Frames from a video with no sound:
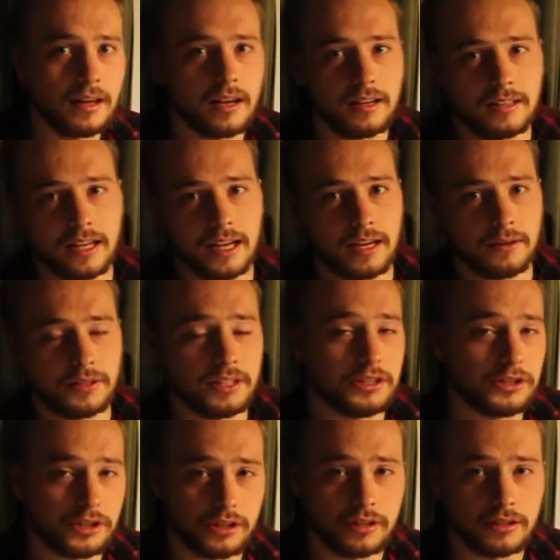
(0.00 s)
and how he
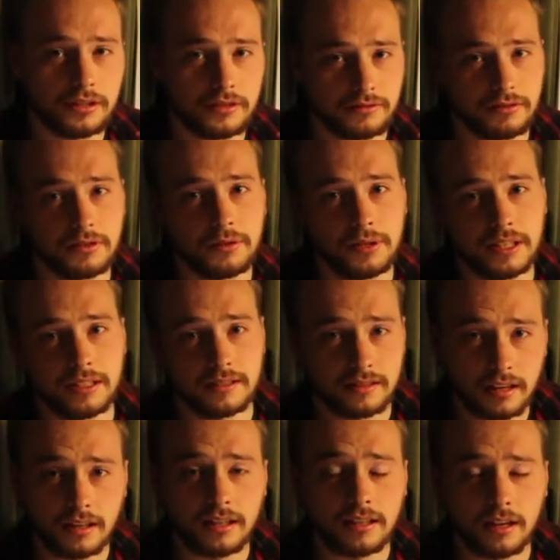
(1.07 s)
journeys through his
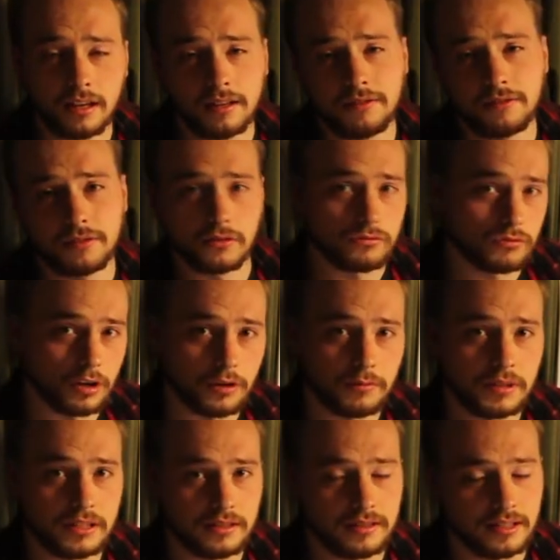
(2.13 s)
nightlife and Rome
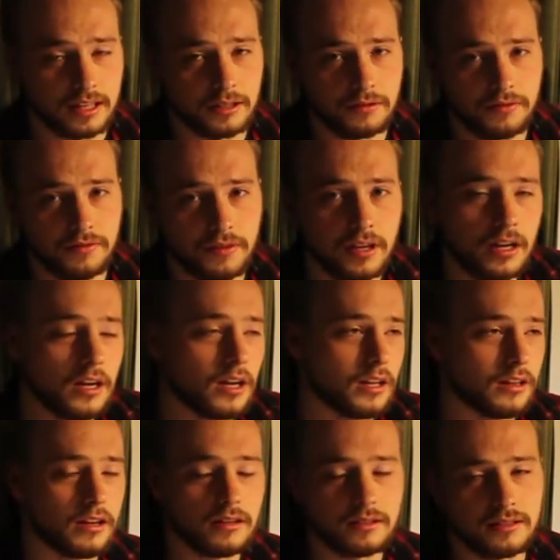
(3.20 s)
itself.
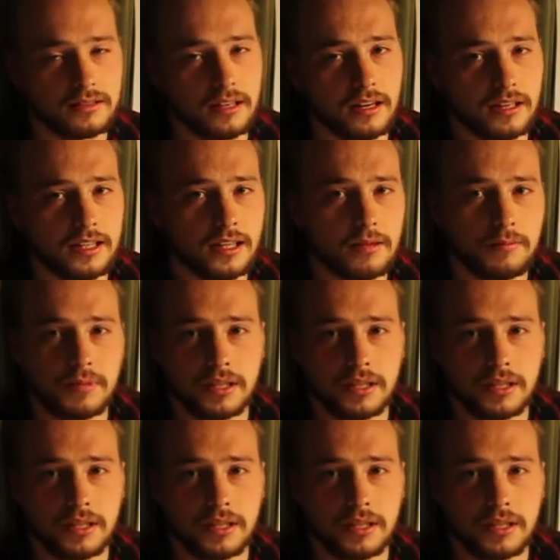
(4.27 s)
Alongside him